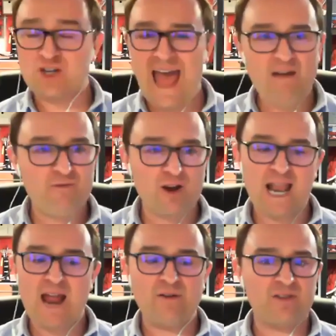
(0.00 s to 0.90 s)
at every
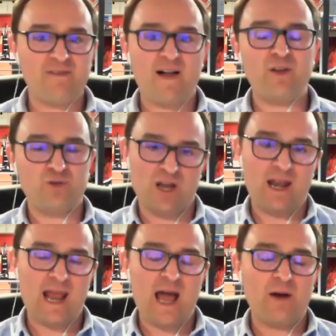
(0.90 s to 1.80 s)
layer of the value
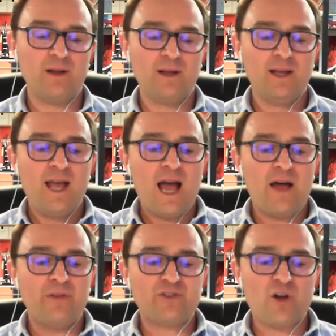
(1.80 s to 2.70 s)
chain now.
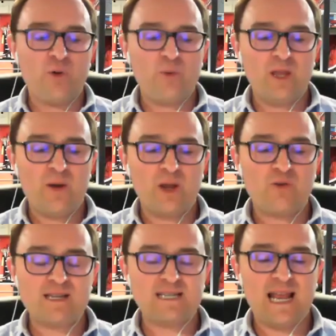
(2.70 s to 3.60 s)
And so,
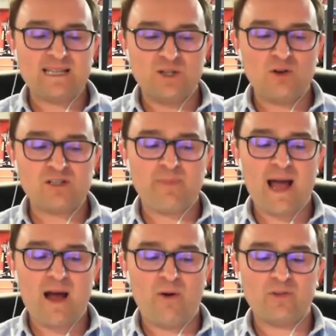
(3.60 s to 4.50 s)
increasingly, it's not
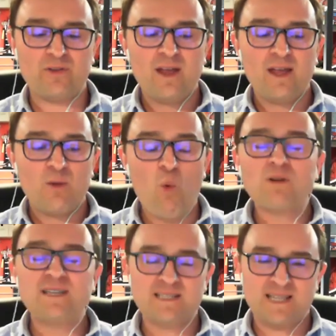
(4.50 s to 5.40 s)
about
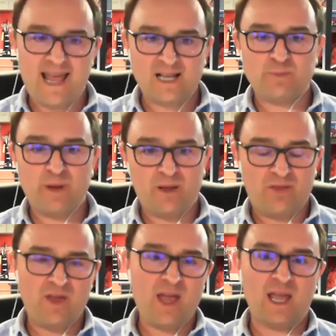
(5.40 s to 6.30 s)
what is the next big
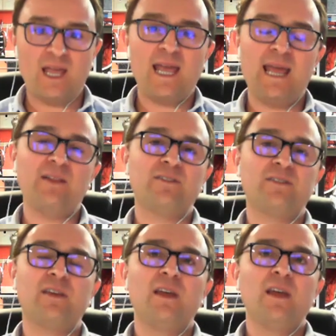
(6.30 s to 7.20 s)
thing.
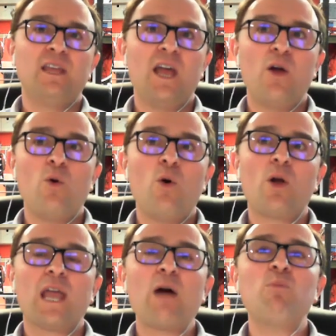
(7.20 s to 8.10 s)
It's,
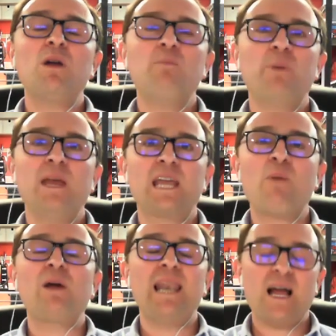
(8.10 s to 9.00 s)
can we
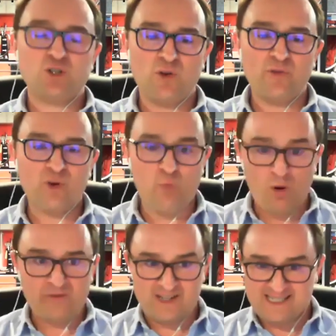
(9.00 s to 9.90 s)
latch onto one
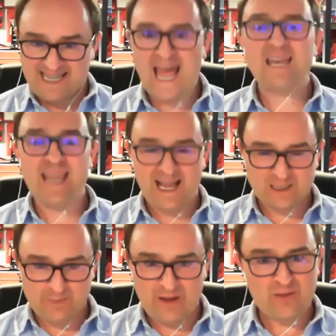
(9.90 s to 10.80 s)
of the 10
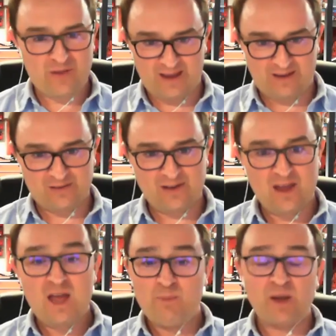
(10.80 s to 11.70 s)
next big things,
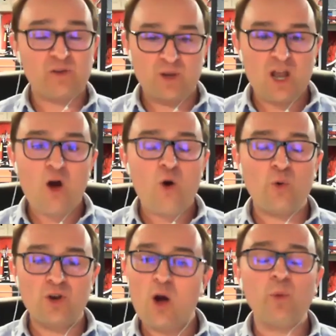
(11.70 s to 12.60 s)
because we know
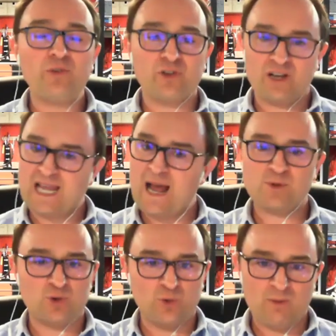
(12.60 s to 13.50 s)
no one's going to
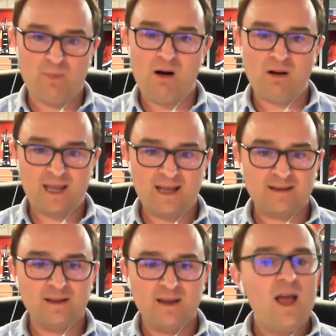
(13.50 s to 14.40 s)
capture all the market.
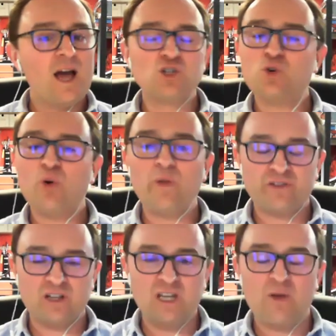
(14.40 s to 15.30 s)
And sure,
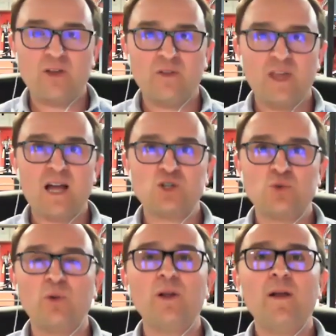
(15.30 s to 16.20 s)
there's,
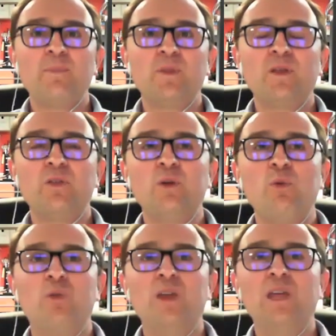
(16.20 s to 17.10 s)

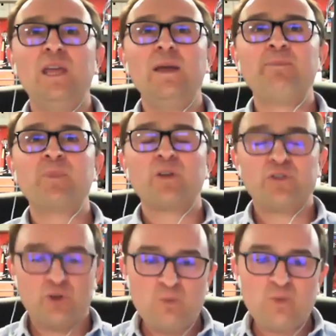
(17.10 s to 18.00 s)
the
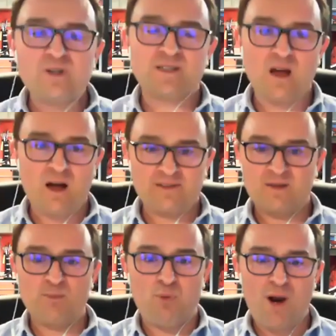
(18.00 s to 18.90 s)
superstars
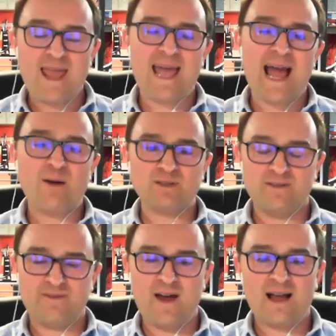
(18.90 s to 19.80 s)
that break out
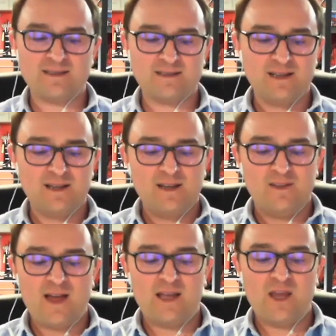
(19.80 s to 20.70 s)
of that
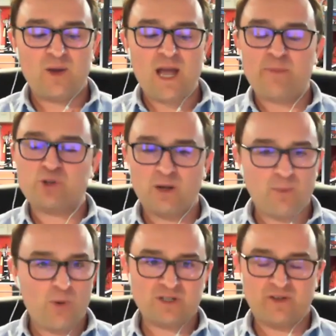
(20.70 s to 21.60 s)
capturing a
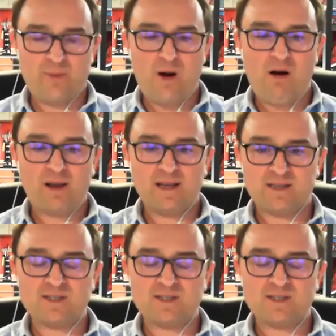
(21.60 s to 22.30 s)
portion of the market are